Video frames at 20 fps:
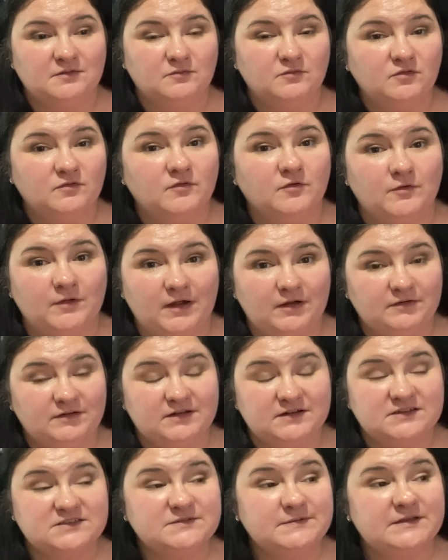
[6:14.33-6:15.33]
move around
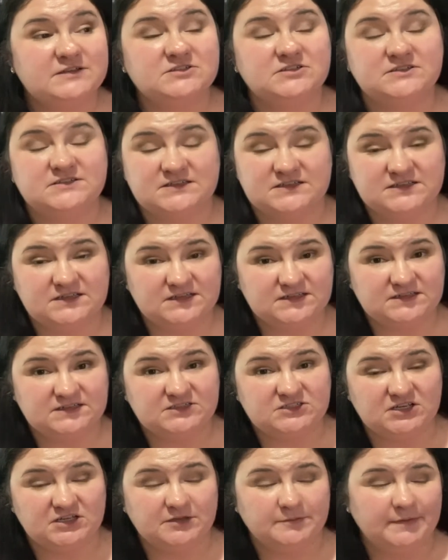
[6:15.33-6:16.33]
in, especially since I
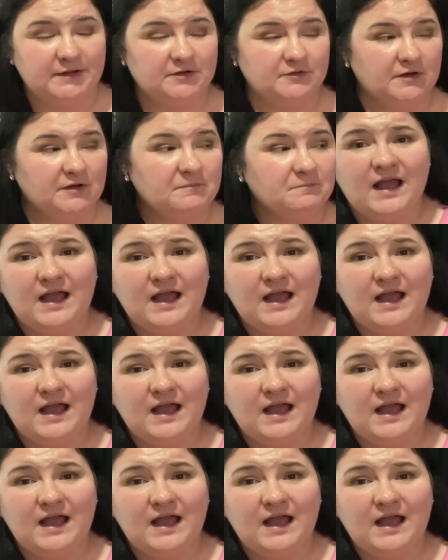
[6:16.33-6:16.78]
teach elementary.